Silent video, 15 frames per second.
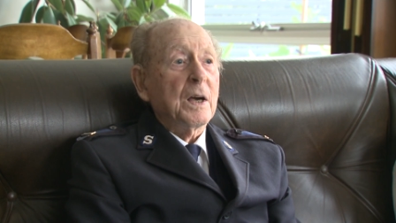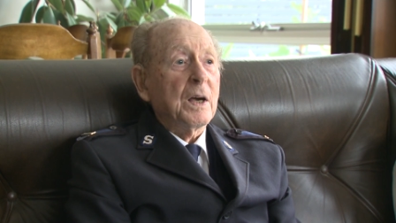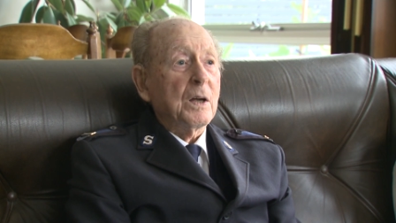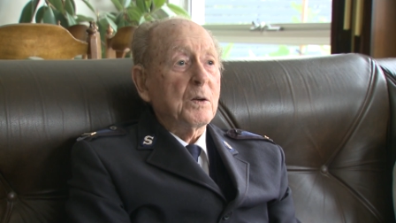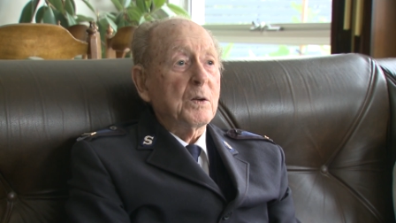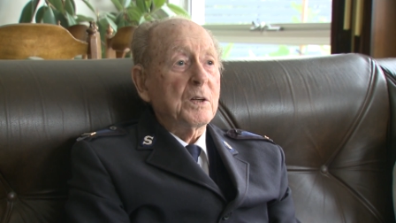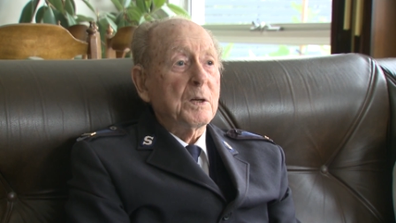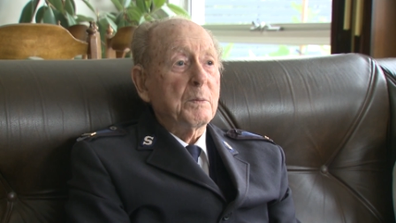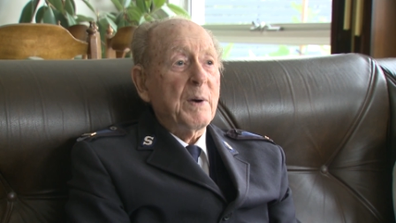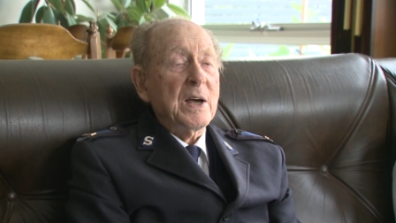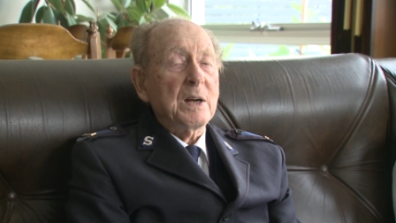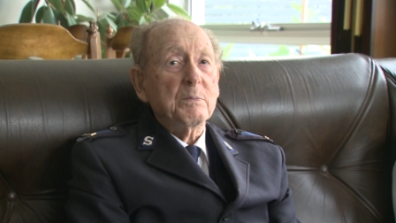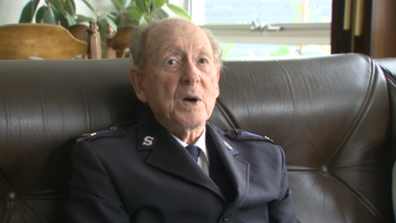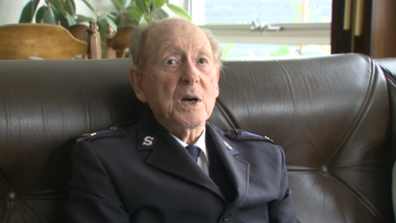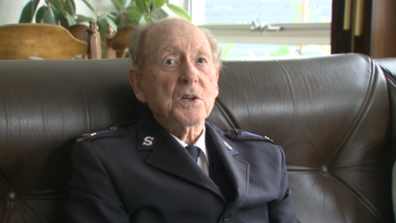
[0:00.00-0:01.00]
And the
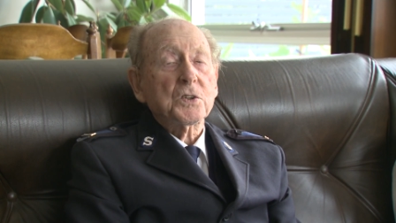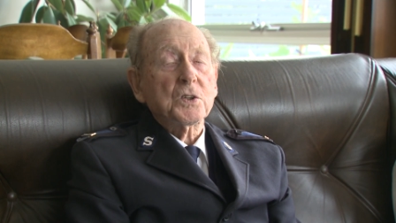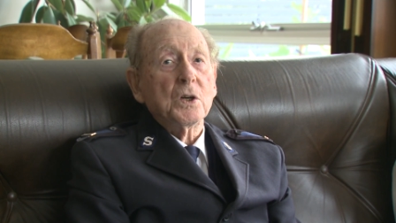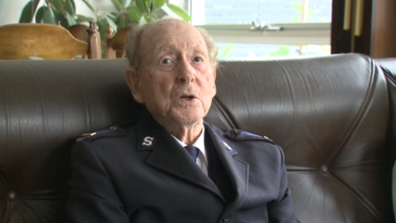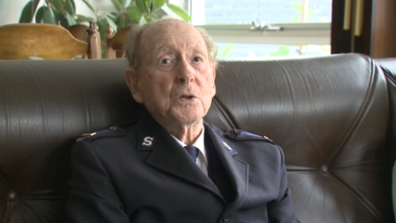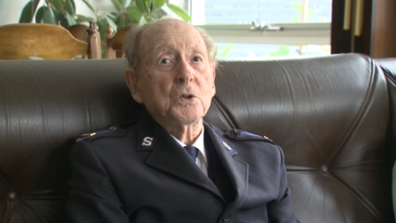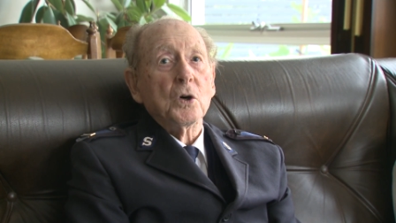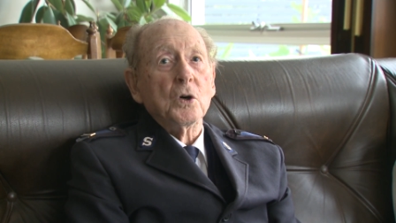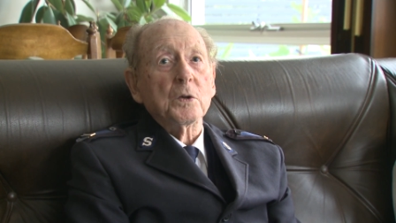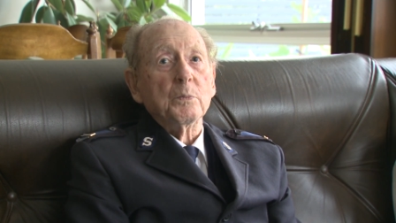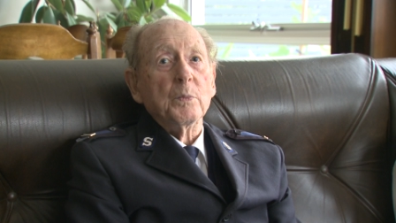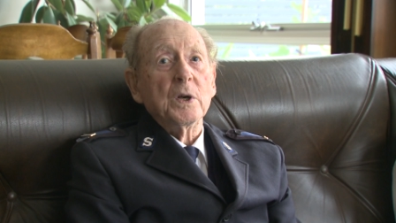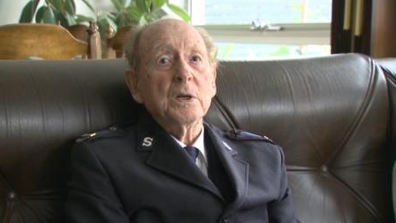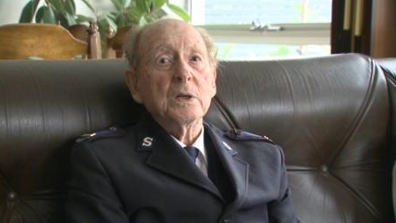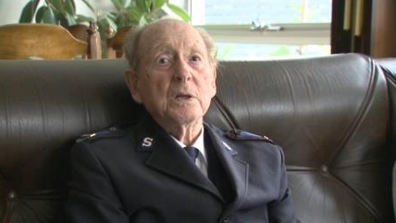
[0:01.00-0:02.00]
bandmaster who taught
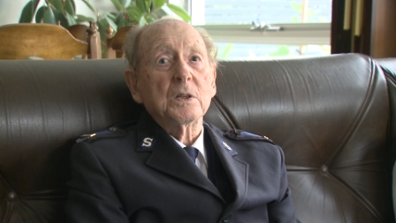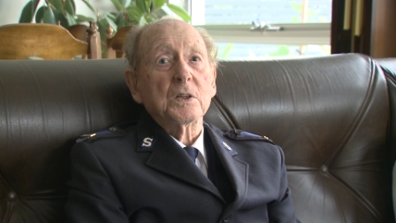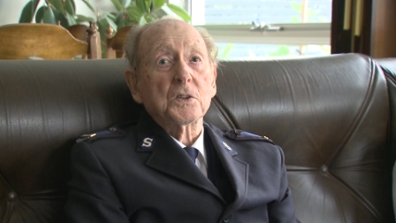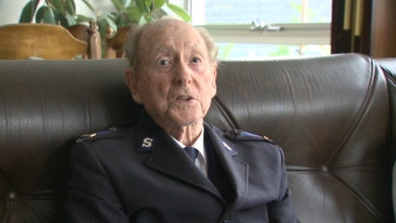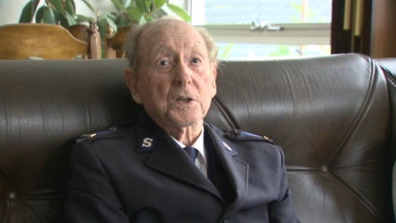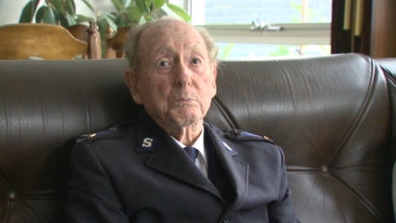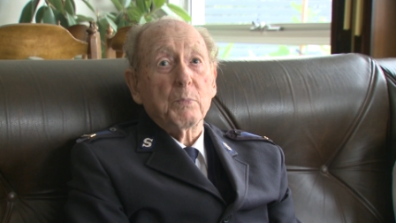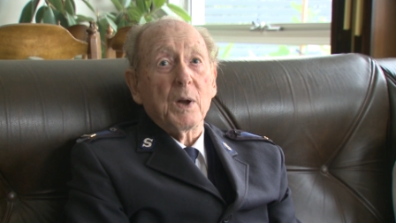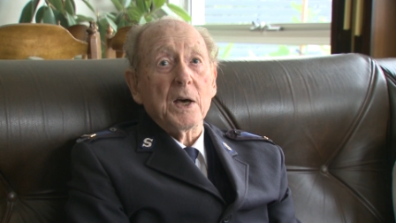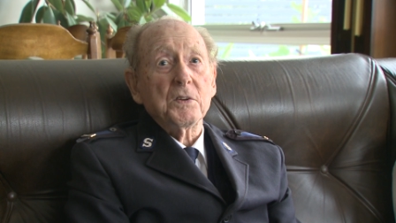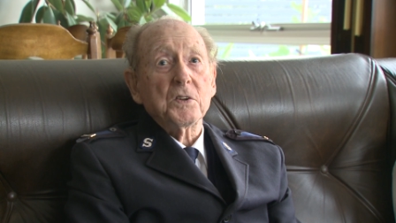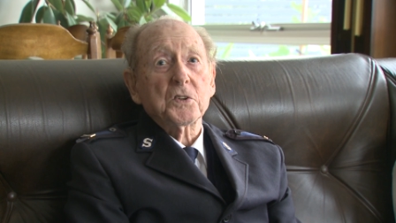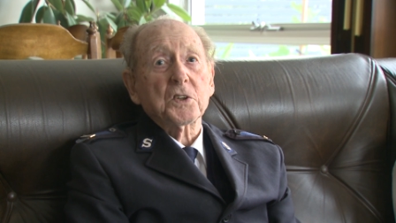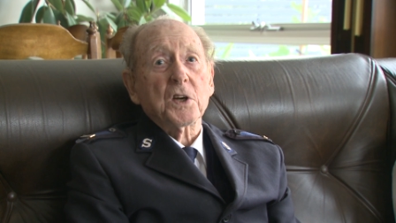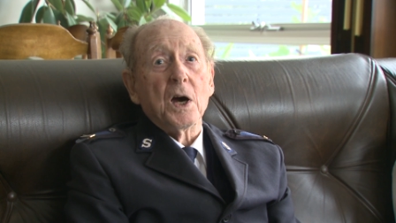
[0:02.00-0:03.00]
me to play
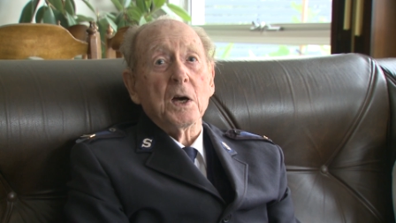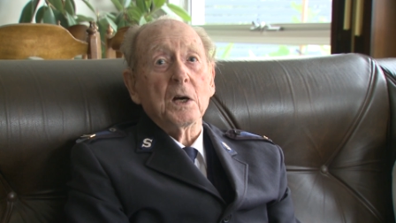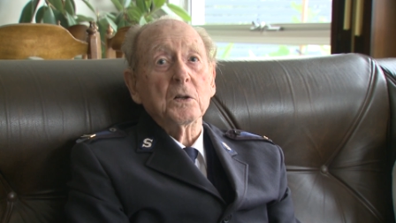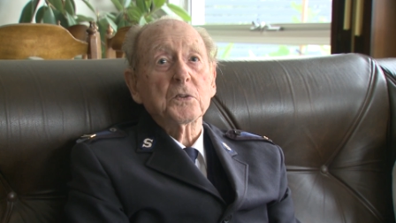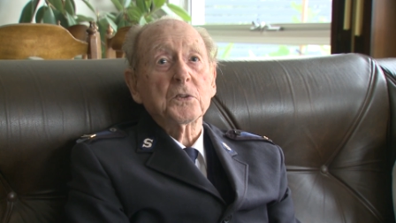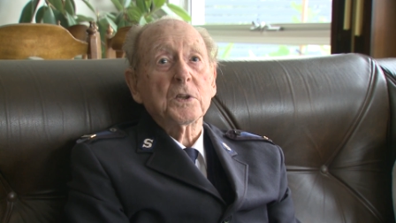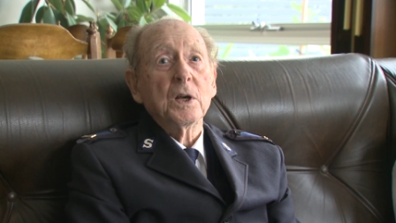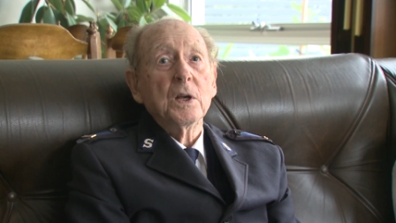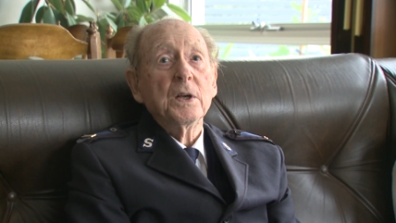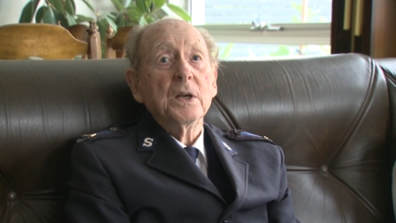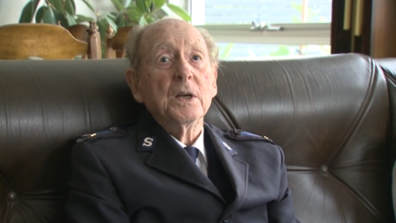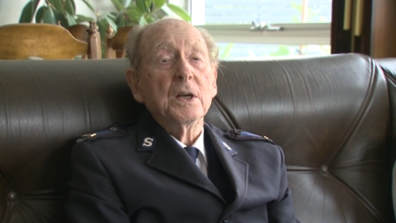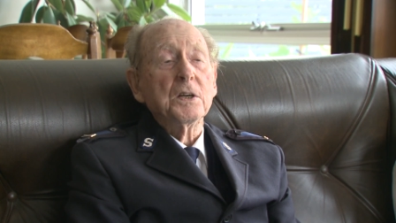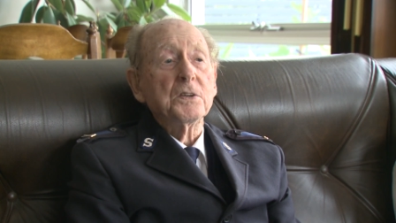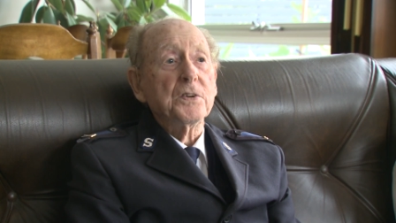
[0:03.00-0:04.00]
the scales,
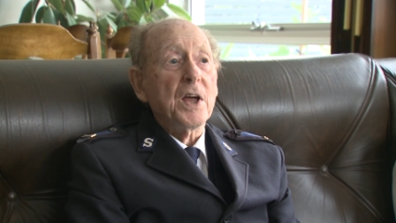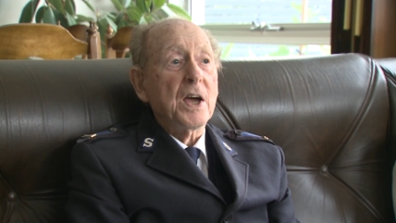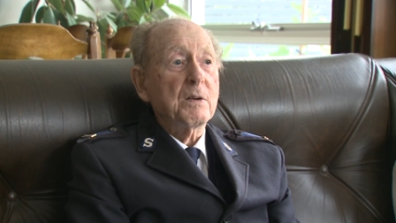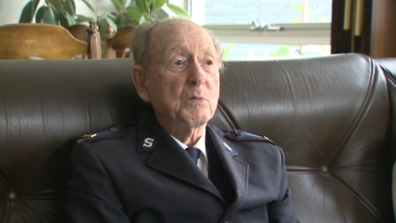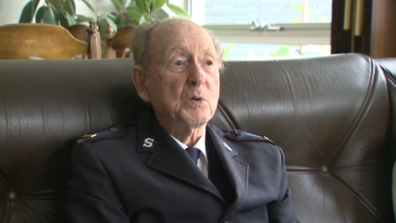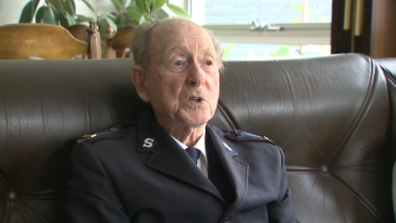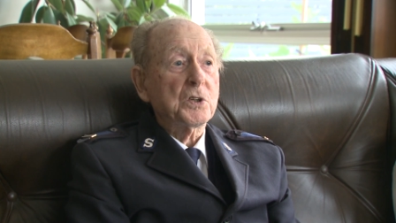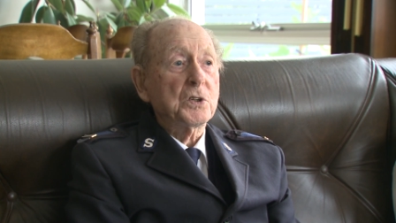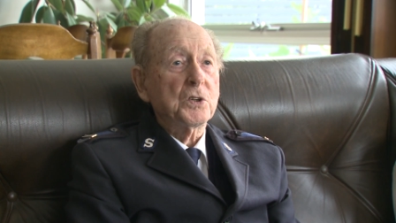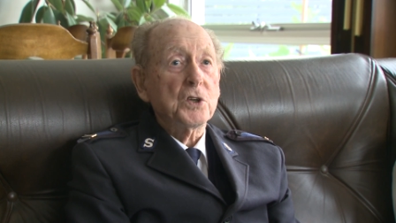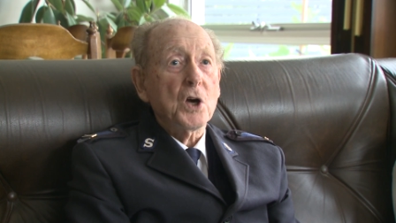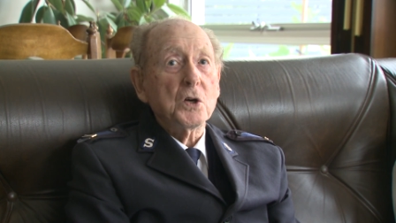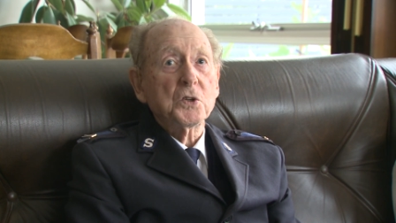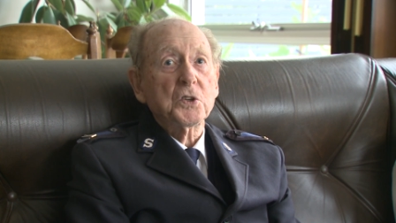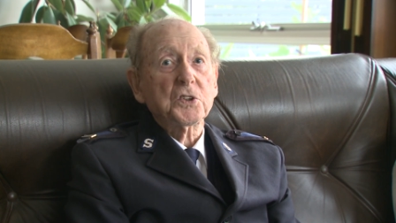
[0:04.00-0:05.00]
his name was
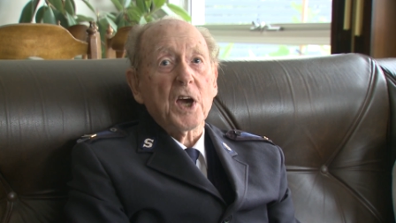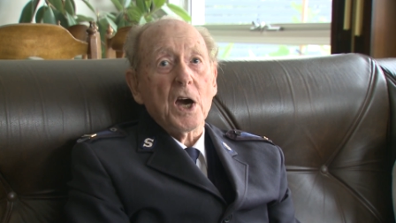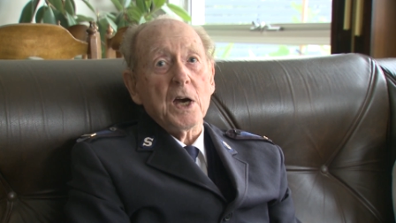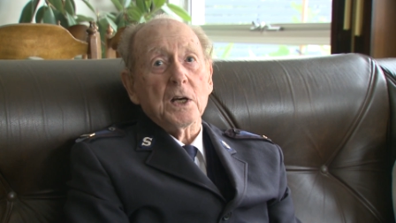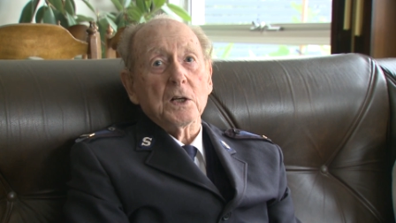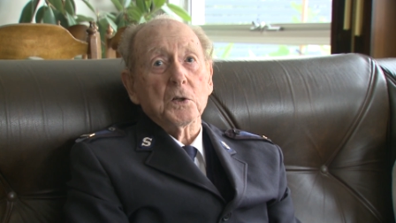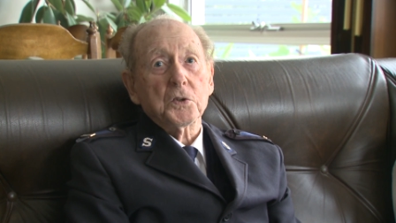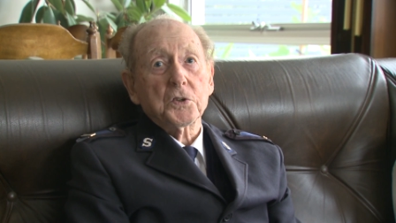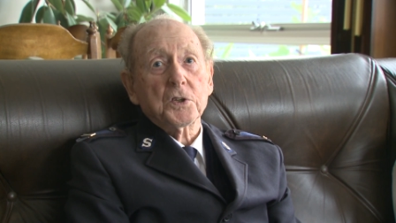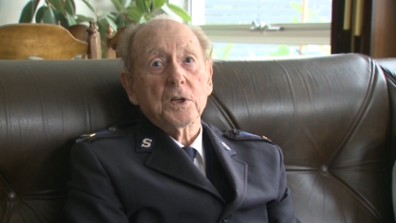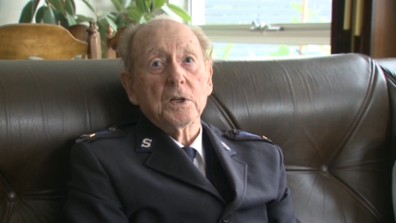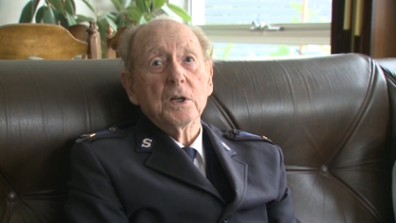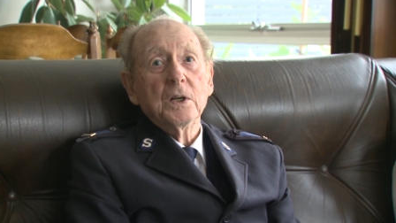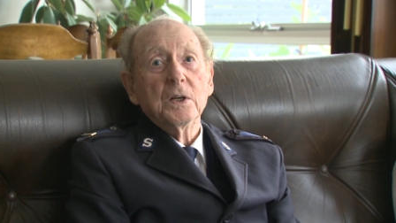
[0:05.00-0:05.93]
Joe Scales.